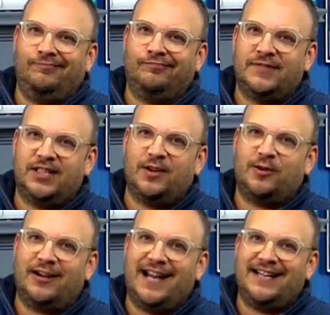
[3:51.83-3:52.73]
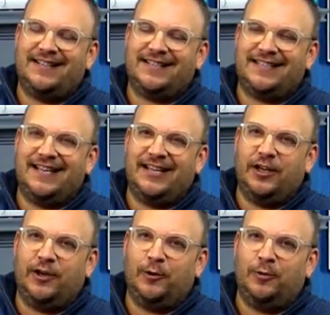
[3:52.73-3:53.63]
so glad to see
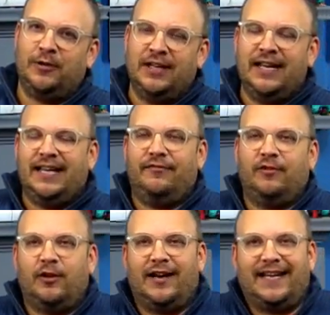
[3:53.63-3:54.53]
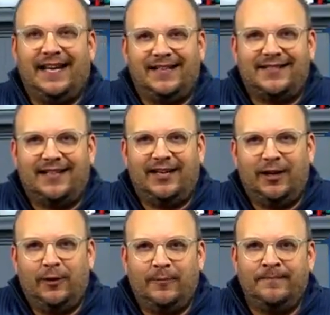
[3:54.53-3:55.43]
you, even though I can't see you.